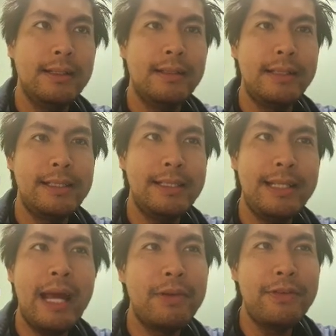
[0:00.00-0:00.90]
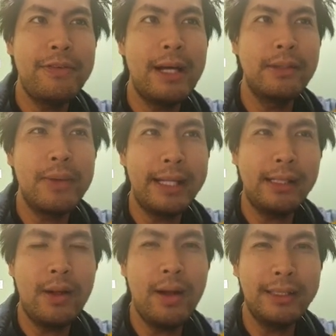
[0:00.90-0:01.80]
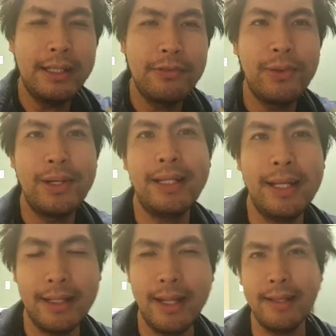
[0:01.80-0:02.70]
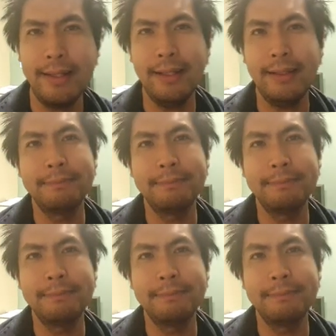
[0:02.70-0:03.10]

They just haven't found the right content for it yet, I think.